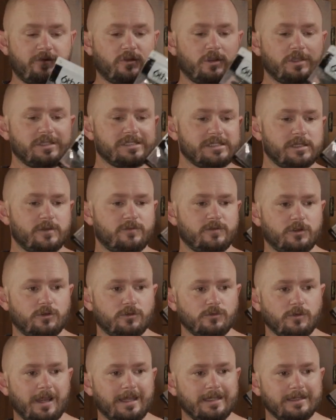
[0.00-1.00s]
got yourself a
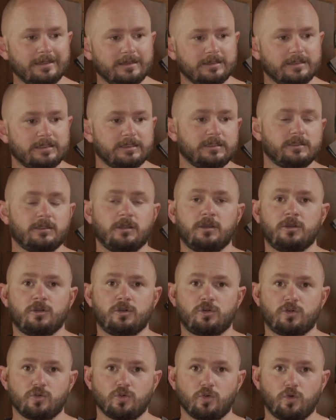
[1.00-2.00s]
great little
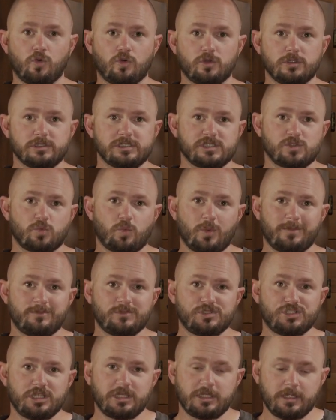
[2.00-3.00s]
craw swim
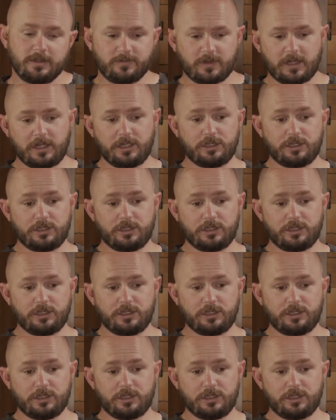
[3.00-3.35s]
jig that you